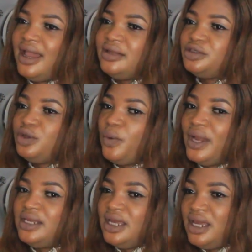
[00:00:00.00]
And so
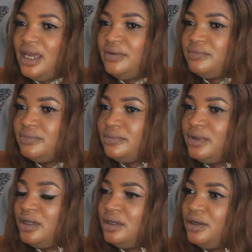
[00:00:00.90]
when they came,
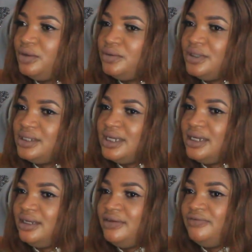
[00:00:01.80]
they
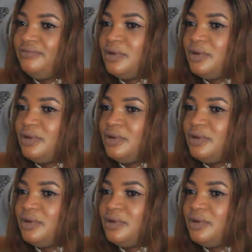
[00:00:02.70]
said they've